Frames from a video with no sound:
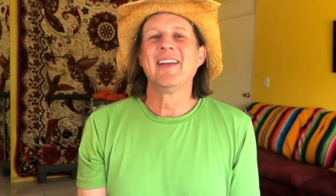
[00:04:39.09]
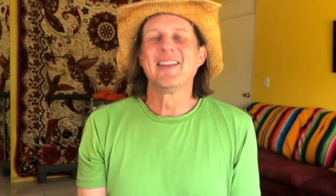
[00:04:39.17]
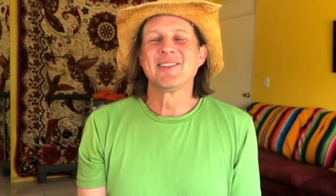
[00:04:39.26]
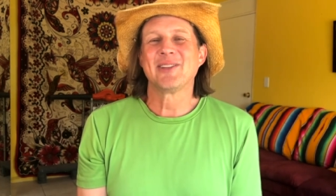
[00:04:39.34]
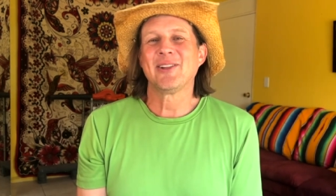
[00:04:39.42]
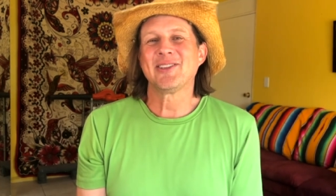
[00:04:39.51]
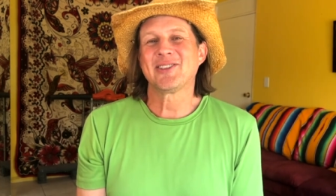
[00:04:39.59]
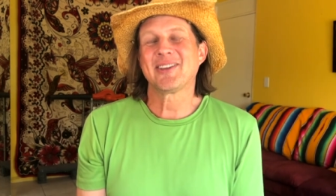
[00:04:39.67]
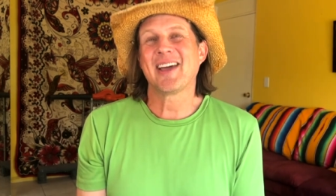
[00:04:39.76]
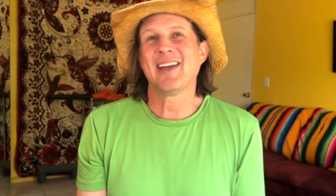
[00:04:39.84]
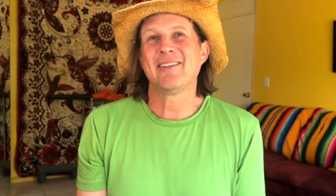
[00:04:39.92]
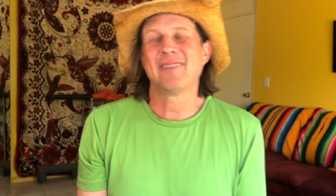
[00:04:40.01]
So let's
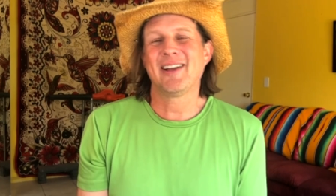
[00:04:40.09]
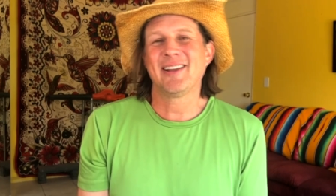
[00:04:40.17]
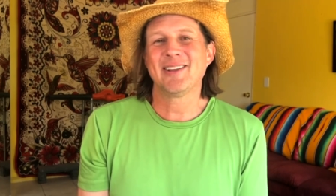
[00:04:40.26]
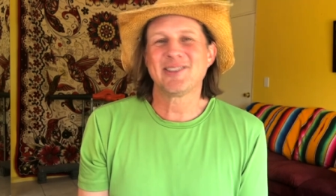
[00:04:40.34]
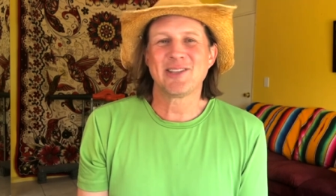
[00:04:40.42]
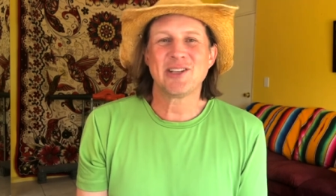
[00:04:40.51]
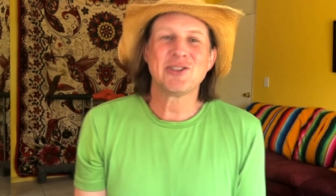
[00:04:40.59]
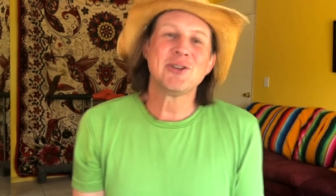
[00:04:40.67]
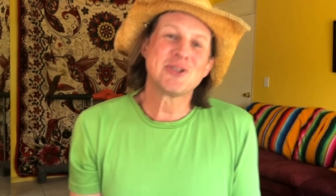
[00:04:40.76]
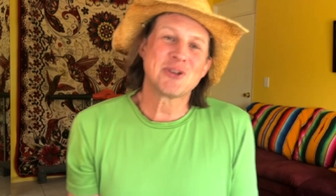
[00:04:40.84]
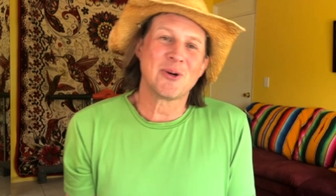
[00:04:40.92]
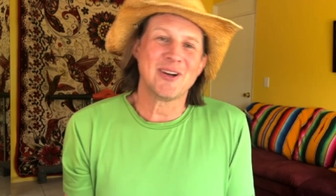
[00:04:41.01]
kind of uh, let's let's do
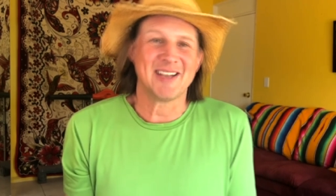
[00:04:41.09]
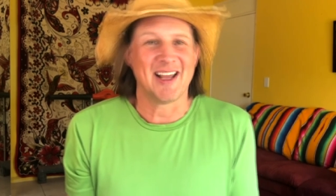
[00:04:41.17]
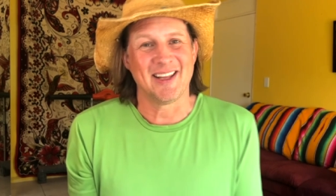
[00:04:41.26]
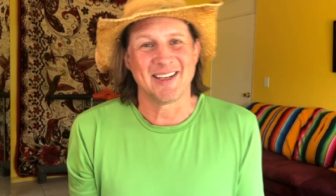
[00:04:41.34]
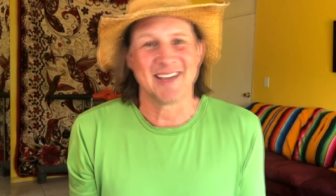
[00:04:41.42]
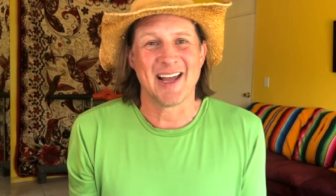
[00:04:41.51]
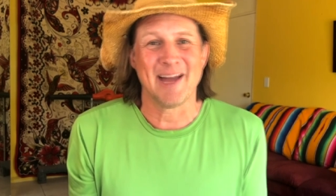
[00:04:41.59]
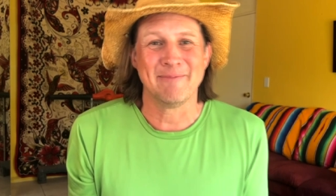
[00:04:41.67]
storytelling time.